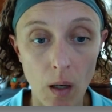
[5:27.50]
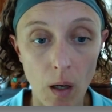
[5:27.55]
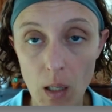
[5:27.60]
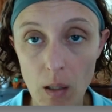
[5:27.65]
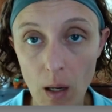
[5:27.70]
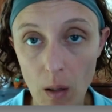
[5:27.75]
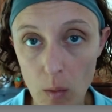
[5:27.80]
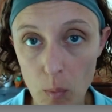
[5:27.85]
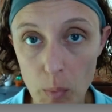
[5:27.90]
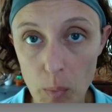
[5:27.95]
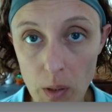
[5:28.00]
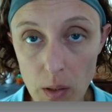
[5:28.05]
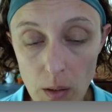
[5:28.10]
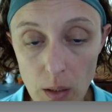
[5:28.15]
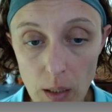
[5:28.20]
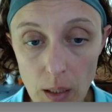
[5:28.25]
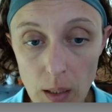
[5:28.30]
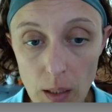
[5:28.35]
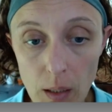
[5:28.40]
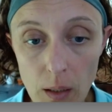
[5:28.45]

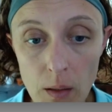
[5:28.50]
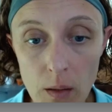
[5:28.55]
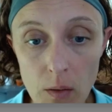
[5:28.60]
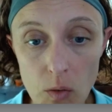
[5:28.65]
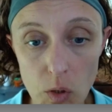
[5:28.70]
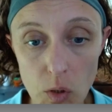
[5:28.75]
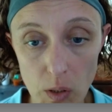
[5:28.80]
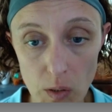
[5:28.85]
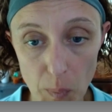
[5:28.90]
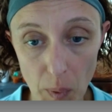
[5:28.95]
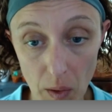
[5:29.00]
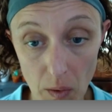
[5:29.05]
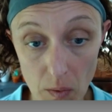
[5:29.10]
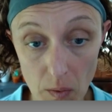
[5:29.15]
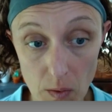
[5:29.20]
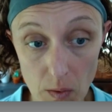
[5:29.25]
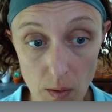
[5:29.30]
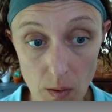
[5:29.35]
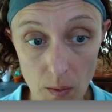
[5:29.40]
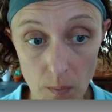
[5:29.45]
accountability,
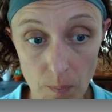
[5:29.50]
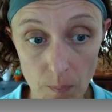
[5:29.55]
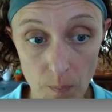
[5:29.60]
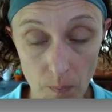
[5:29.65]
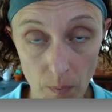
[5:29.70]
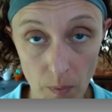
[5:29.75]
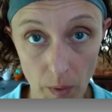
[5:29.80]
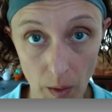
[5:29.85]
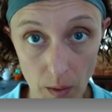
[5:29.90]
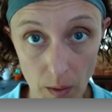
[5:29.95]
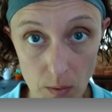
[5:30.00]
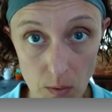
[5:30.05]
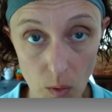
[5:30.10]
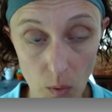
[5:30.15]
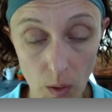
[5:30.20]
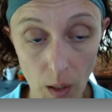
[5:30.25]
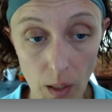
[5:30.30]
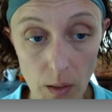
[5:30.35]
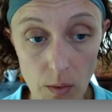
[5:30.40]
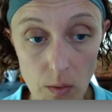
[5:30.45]
transparency things.
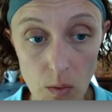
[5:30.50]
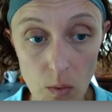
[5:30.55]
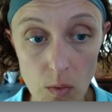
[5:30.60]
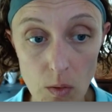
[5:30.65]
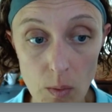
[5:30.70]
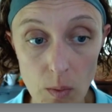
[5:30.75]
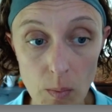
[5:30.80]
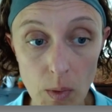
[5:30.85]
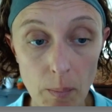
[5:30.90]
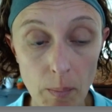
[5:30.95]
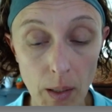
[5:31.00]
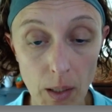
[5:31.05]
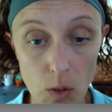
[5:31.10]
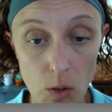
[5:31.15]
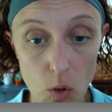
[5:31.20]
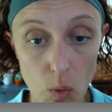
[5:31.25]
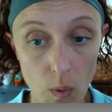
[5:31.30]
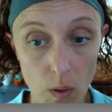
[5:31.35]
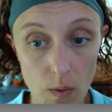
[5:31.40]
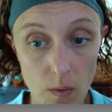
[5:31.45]
Okay. So some of the
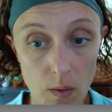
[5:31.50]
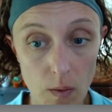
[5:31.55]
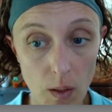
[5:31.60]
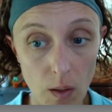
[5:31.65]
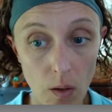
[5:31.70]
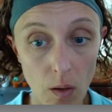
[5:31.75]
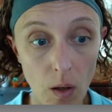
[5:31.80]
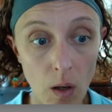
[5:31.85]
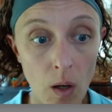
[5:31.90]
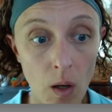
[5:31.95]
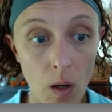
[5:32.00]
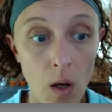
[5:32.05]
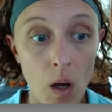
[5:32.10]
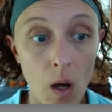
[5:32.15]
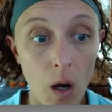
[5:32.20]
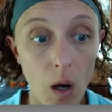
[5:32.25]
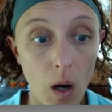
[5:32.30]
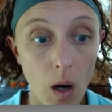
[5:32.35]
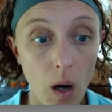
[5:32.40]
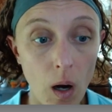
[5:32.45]
major ones here
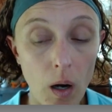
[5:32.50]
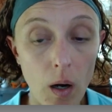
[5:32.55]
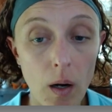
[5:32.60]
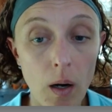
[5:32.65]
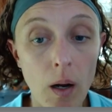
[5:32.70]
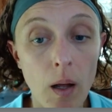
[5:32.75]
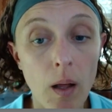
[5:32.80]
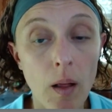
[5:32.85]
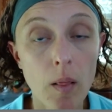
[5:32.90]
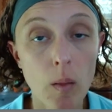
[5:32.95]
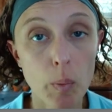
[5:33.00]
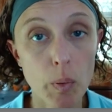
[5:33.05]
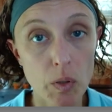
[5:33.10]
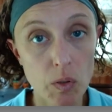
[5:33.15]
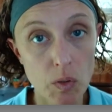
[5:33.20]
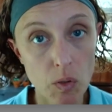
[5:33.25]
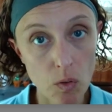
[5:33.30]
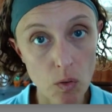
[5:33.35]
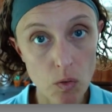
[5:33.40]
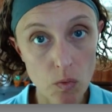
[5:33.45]
are the
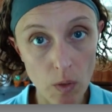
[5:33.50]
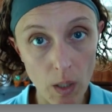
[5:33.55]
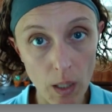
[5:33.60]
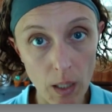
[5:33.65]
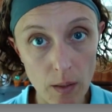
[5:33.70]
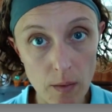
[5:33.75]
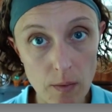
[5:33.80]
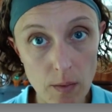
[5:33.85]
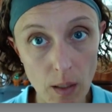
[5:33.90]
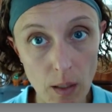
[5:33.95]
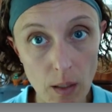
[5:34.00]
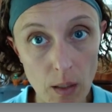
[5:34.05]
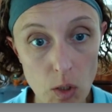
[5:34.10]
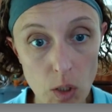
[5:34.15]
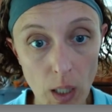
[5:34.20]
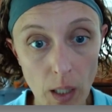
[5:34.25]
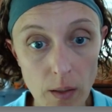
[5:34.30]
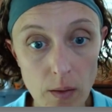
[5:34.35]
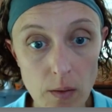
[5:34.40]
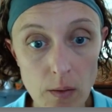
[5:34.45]
person who's writing and signing
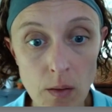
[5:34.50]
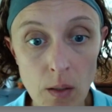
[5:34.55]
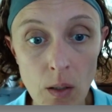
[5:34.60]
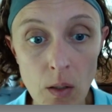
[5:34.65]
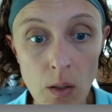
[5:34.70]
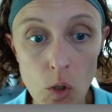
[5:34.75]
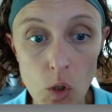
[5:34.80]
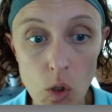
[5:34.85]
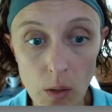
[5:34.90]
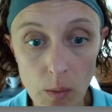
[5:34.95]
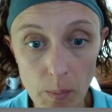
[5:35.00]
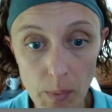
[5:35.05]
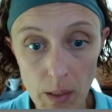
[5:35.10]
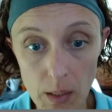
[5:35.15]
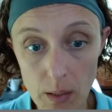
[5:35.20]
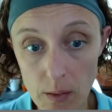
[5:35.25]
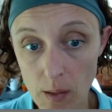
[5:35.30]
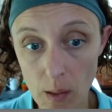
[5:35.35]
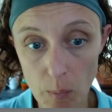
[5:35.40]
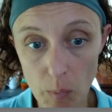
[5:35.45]
checks shouldn't be
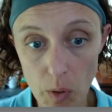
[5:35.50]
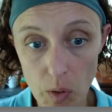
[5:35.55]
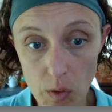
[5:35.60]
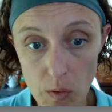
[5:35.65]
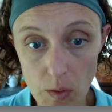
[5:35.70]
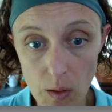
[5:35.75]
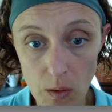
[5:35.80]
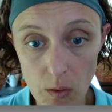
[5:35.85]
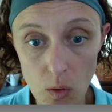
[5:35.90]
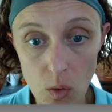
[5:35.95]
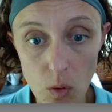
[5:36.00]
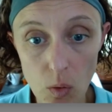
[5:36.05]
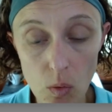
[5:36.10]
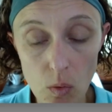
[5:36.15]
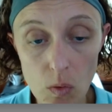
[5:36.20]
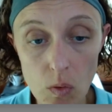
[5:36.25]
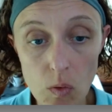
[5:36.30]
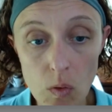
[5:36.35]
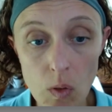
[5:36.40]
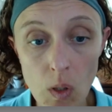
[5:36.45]
the same person
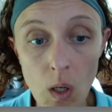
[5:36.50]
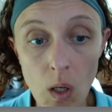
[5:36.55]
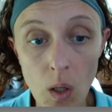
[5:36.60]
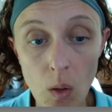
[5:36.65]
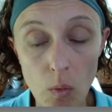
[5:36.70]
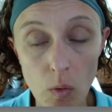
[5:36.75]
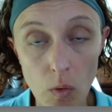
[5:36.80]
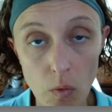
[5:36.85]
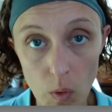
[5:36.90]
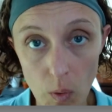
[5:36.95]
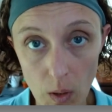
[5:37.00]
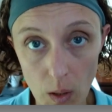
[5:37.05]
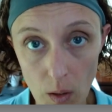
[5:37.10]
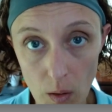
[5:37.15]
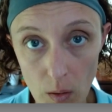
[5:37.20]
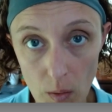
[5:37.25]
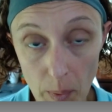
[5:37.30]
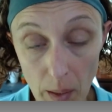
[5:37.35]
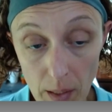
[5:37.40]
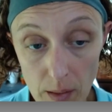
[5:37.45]
who's reviewing
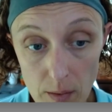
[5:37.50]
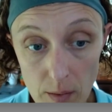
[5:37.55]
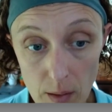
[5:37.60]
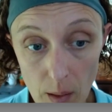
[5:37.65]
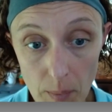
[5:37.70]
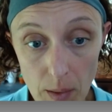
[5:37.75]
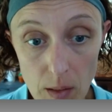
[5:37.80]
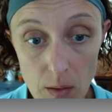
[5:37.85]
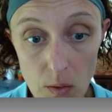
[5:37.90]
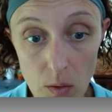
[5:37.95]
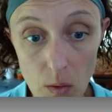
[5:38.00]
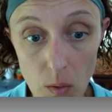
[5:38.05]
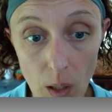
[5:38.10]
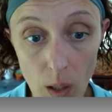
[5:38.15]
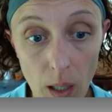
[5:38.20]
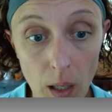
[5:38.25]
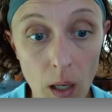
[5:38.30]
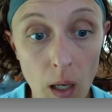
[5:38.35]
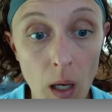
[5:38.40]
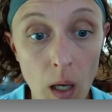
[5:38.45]
all the bank statements.
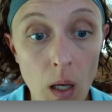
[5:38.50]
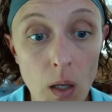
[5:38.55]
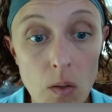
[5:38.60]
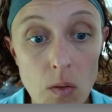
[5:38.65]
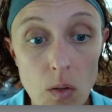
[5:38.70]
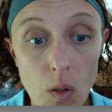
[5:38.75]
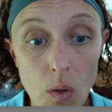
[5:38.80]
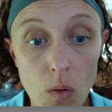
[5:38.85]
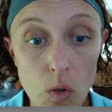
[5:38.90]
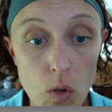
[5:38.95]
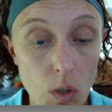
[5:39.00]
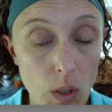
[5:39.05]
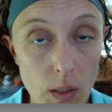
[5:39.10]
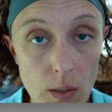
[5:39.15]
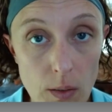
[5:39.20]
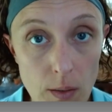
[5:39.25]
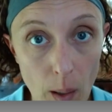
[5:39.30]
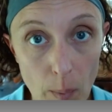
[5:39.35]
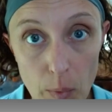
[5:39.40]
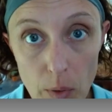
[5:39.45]
Okay. So usually
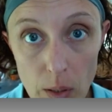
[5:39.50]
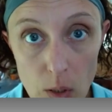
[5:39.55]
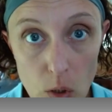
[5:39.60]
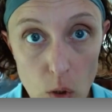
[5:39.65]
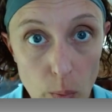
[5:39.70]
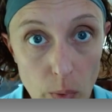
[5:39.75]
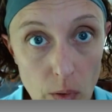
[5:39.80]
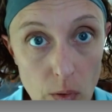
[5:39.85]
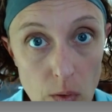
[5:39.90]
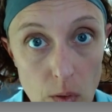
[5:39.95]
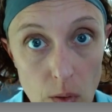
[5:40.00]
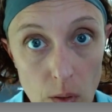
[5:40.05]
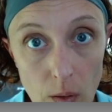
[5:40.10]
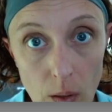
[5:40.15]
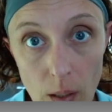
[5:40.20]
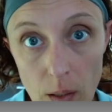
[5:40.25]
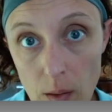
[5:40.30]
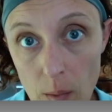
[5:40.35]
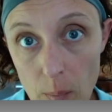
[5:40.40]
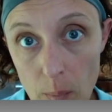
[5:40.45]
it's an operational person,
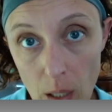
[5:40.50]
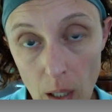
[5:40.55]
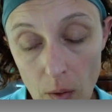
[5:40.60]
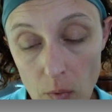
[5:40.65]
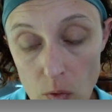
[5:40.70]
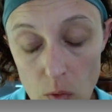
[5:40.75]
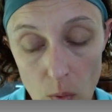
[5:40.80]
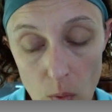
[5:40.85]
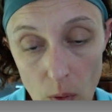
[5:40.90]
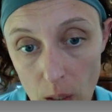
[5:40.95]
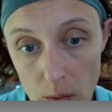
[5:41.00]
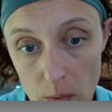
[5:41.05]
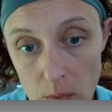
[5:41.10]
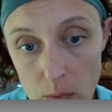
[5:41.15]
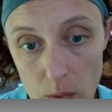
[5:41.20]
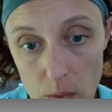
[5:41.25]
like they might have to write